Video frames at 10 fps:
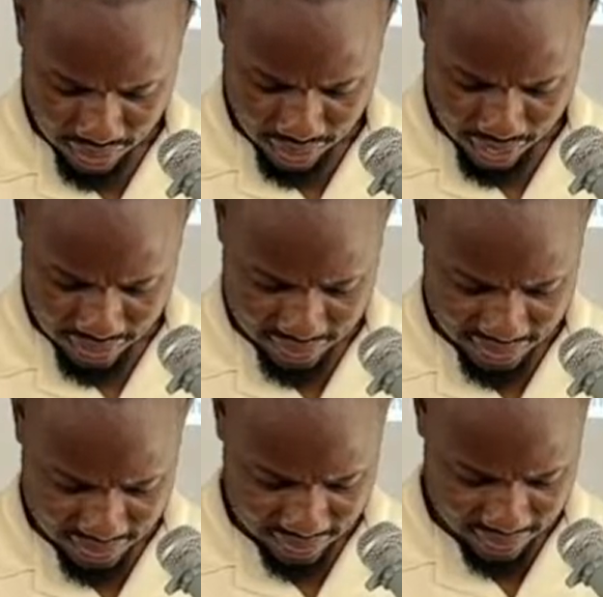as
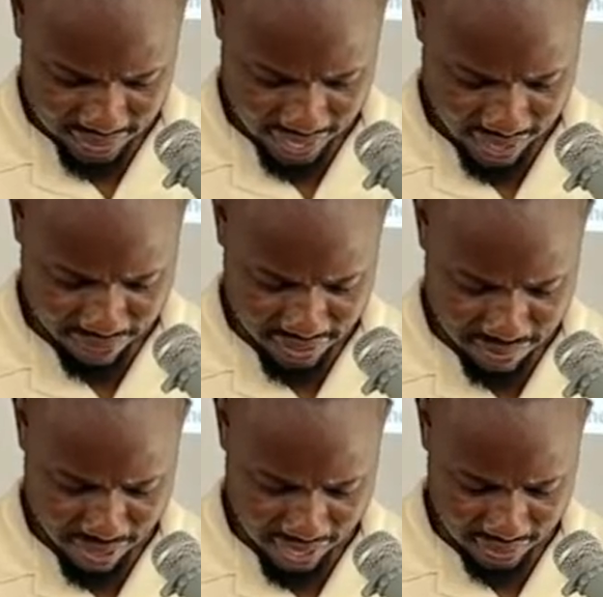is the heavenly
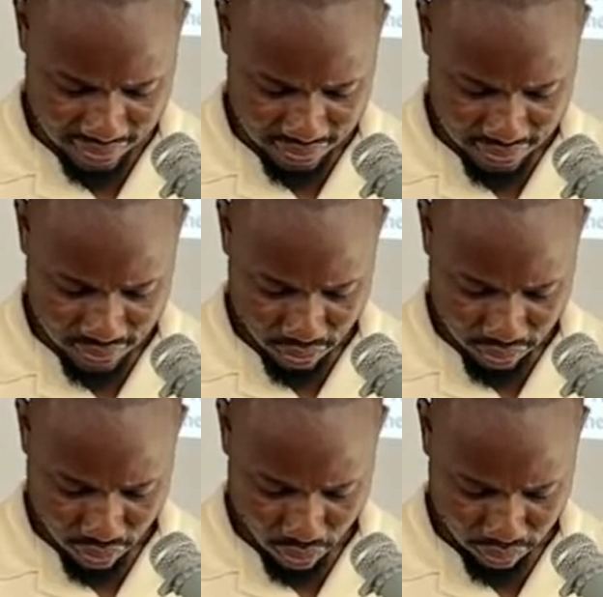man,
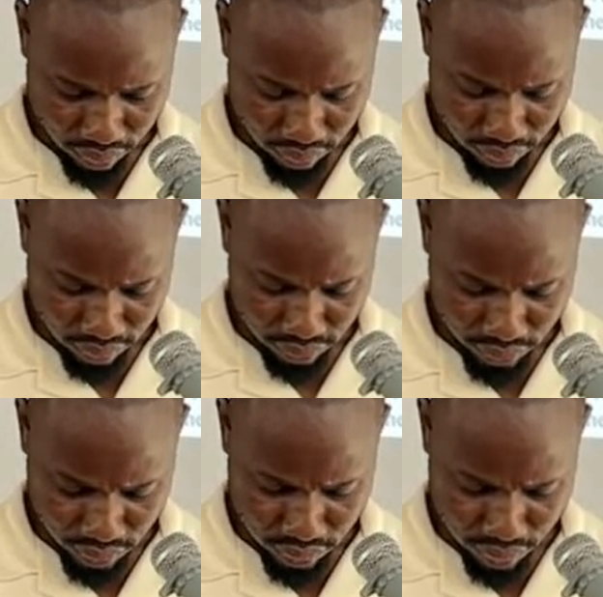
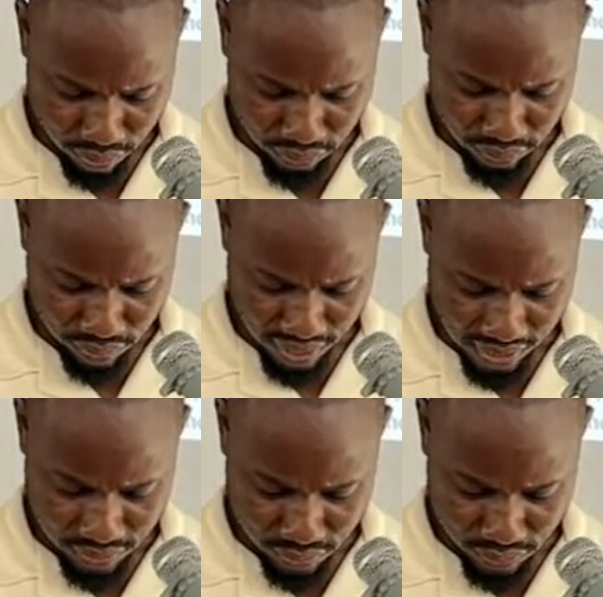so also are
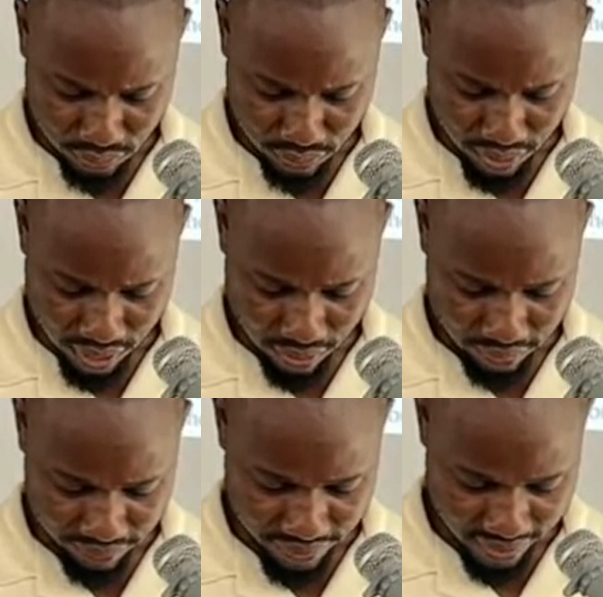those who are
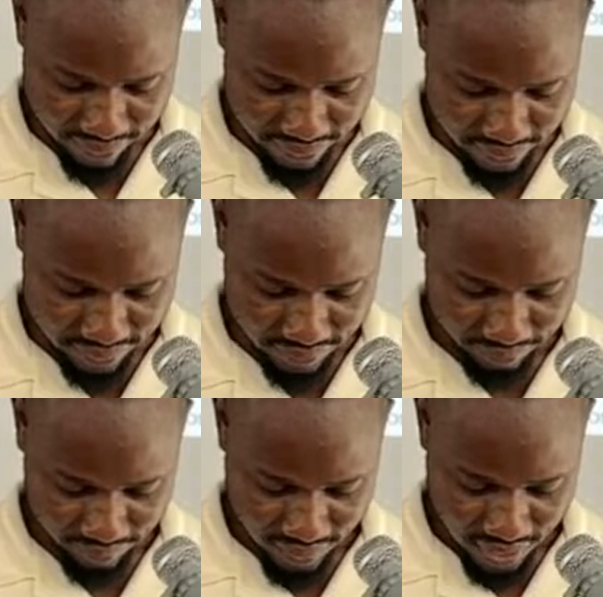of heaven.
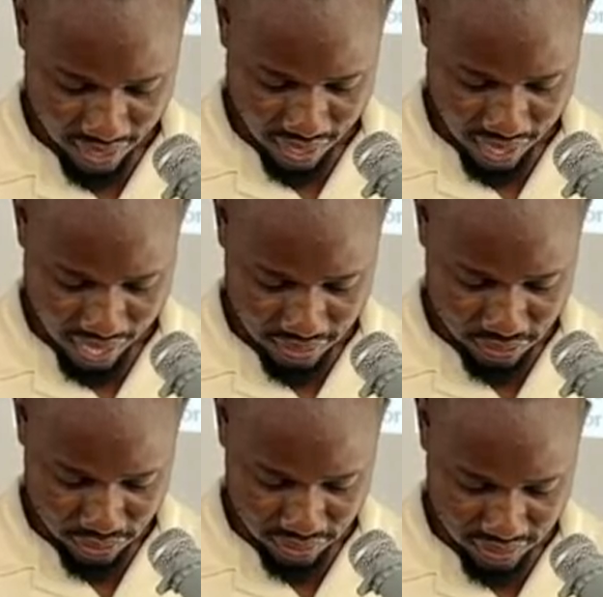And
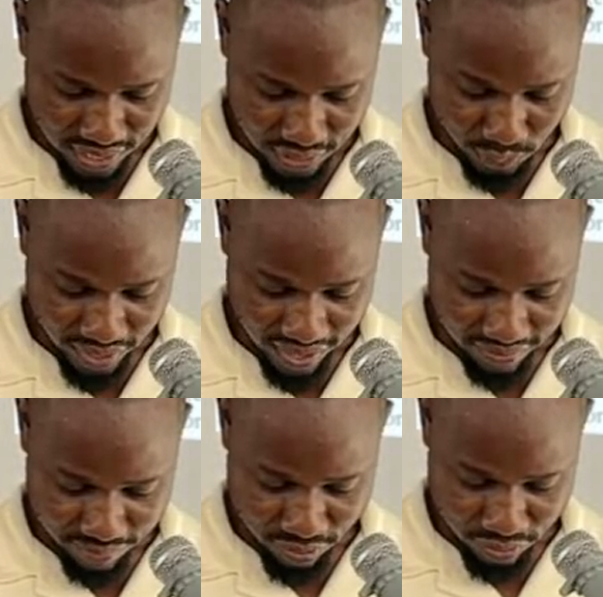just as we have
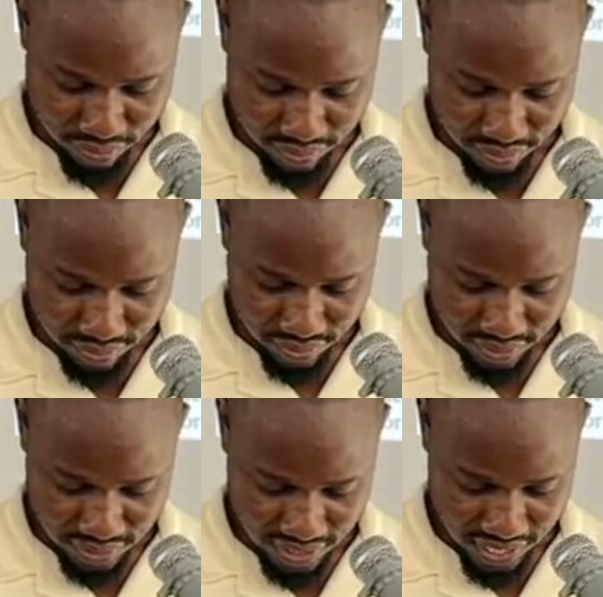borne
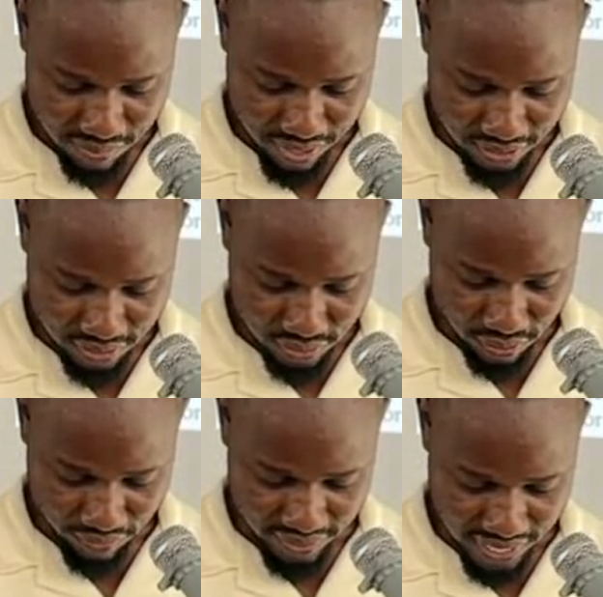the image
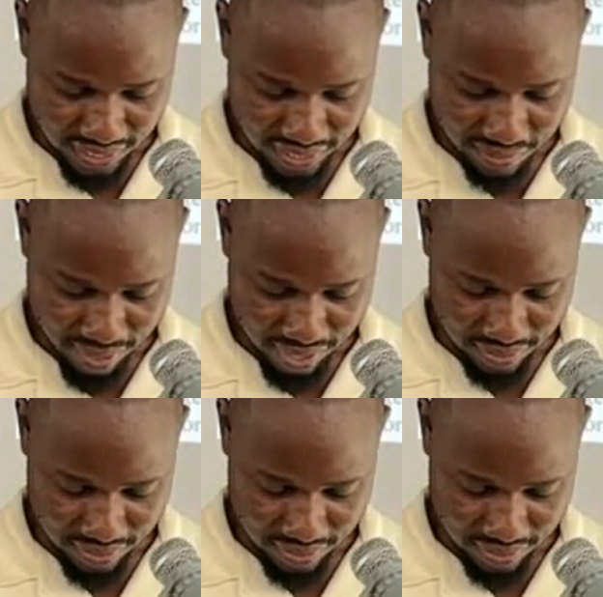of the earthly man,